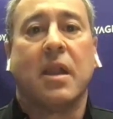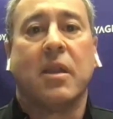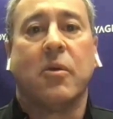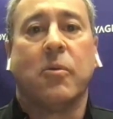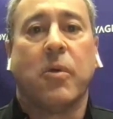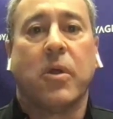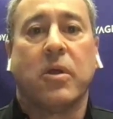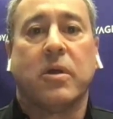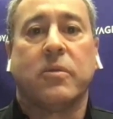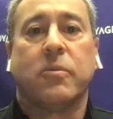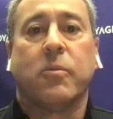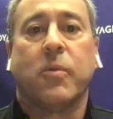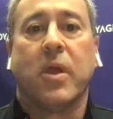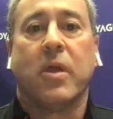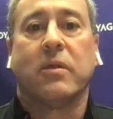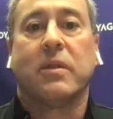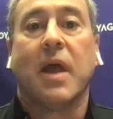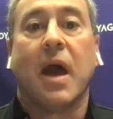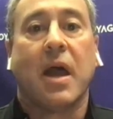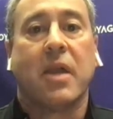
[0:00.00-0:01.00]
side of the world,
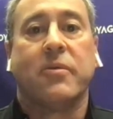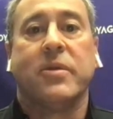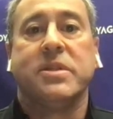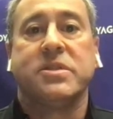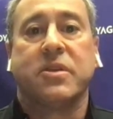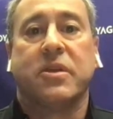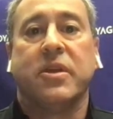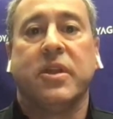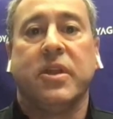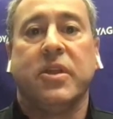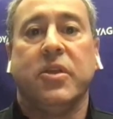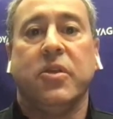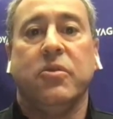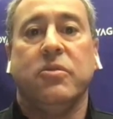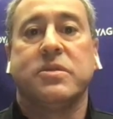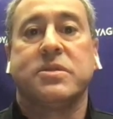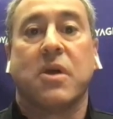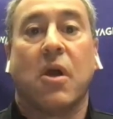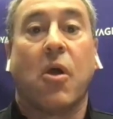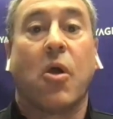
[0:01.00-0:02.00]
where Lottery is going to
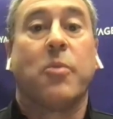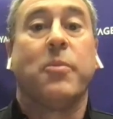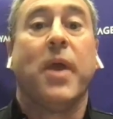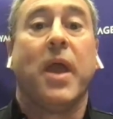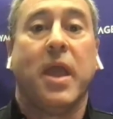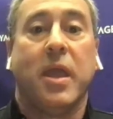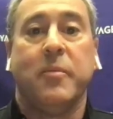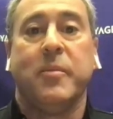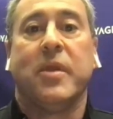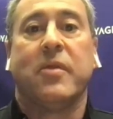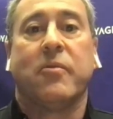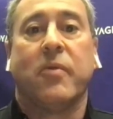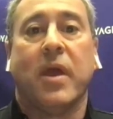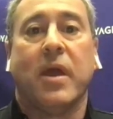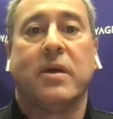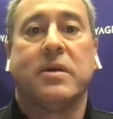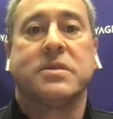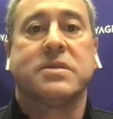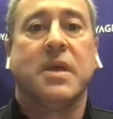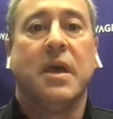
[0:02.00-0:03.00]
use our payment
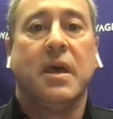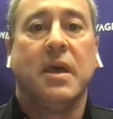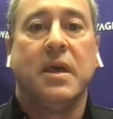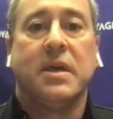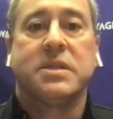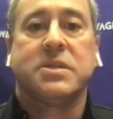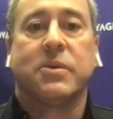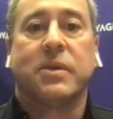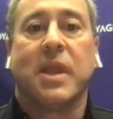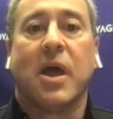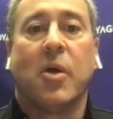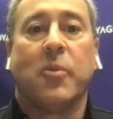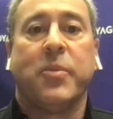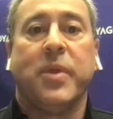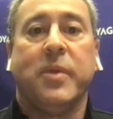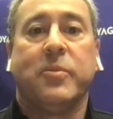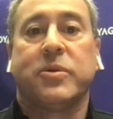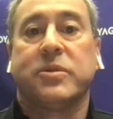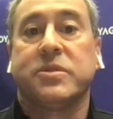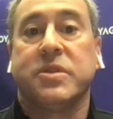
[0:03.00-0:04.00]
rails to allow
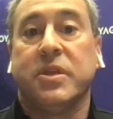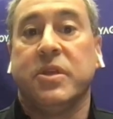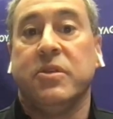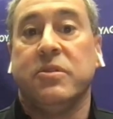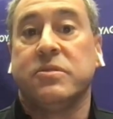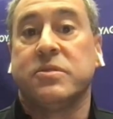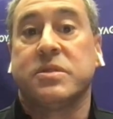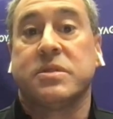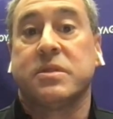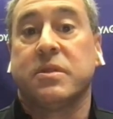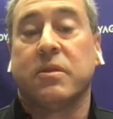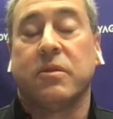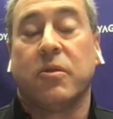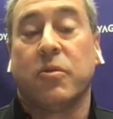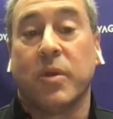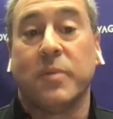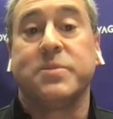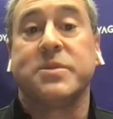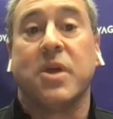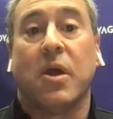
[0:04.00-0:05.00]
people to use
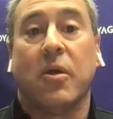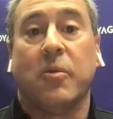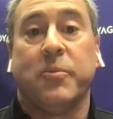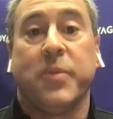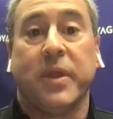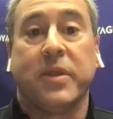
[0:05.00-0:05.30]
crypto,